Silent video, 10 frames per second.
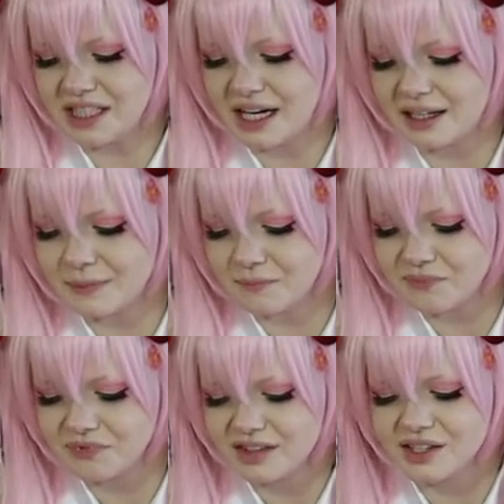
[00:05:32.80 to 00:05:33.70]
Yeah,
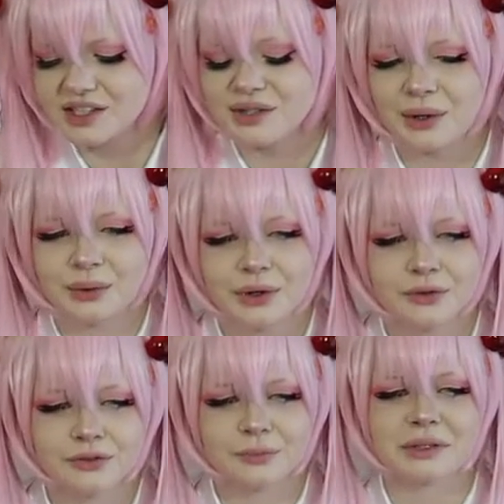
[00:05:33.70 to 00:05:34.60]
that's a
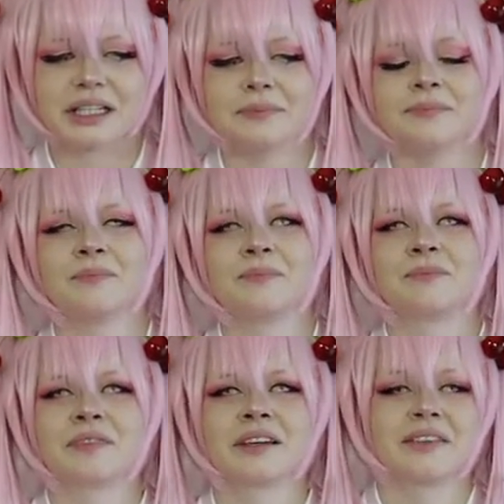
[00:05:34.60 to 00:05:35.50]
no-go for me.
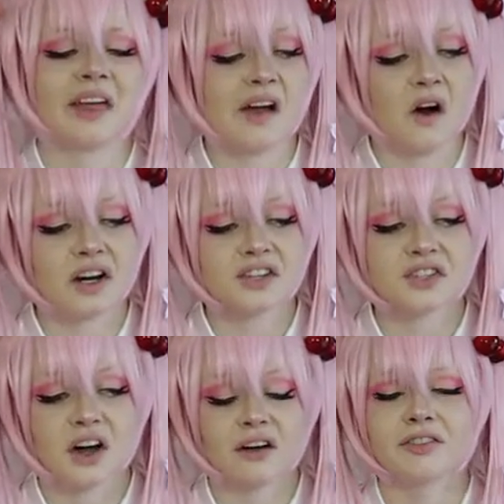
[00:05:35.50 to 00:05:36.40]
They are
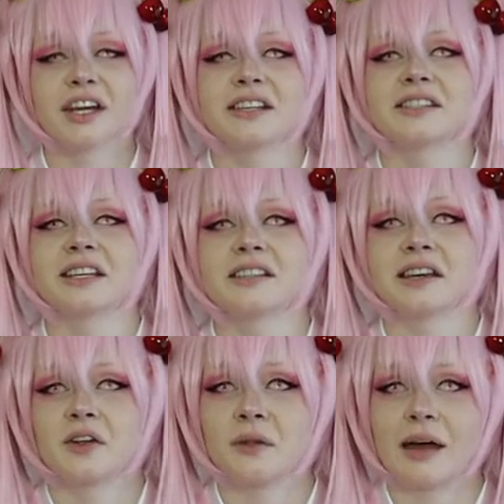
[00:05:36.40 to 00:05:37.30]
soft, as they
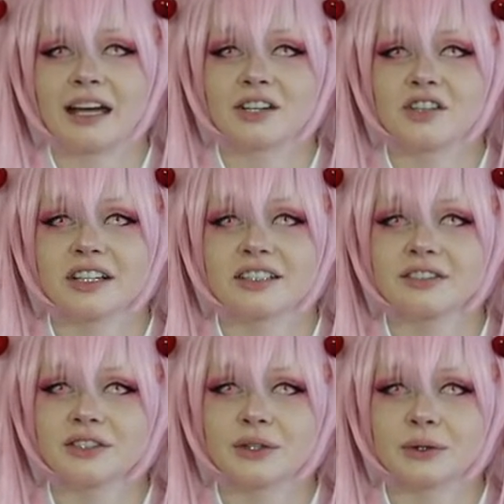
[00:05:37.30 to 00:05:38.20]
say on the packaging,
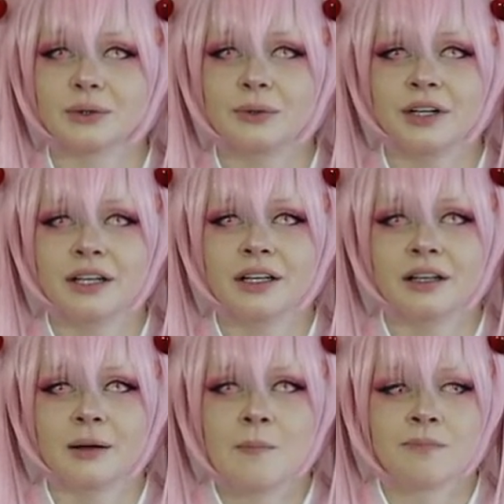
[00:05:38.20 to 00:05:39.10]
so
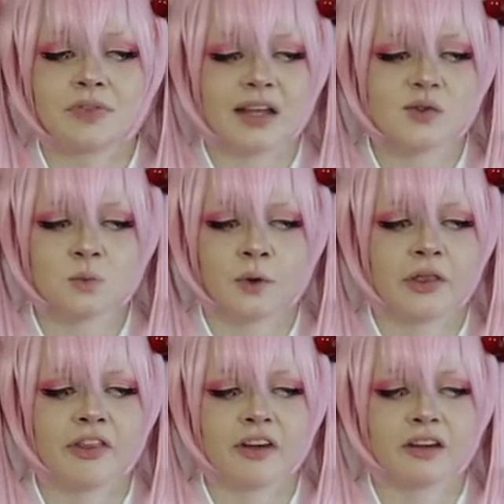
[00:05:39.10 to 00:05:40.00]
that's
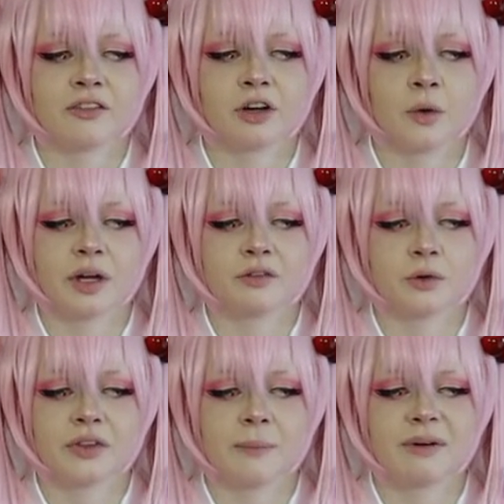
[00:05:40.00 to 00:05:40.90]
one thing going
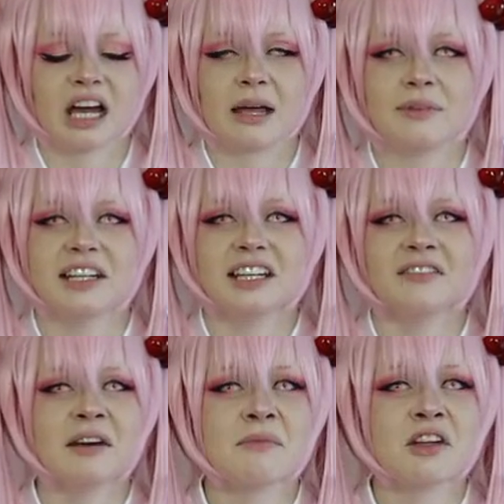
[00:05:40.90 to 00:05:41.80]
for them, but I'm gonna
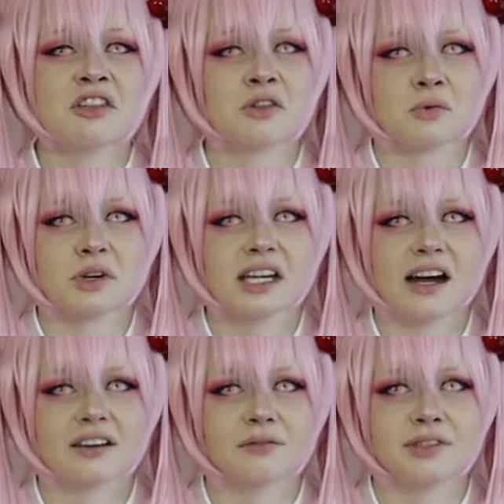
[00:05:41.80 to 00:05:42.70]
give them a 3
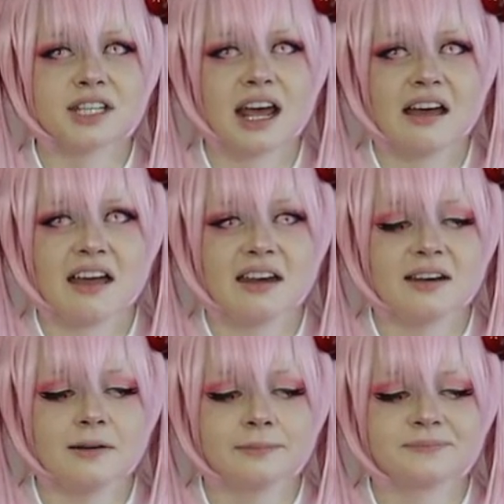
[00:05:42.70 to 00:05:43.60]
out of
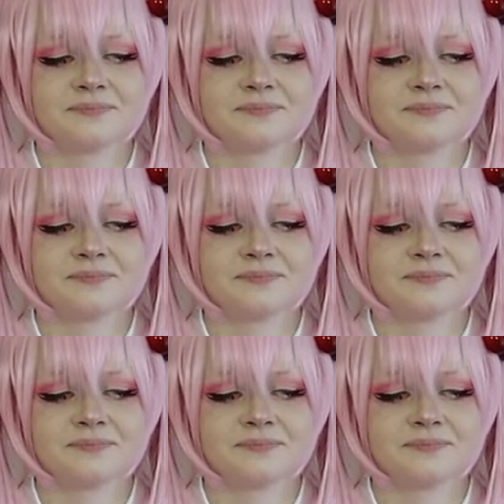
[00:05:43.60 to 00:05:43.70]
10.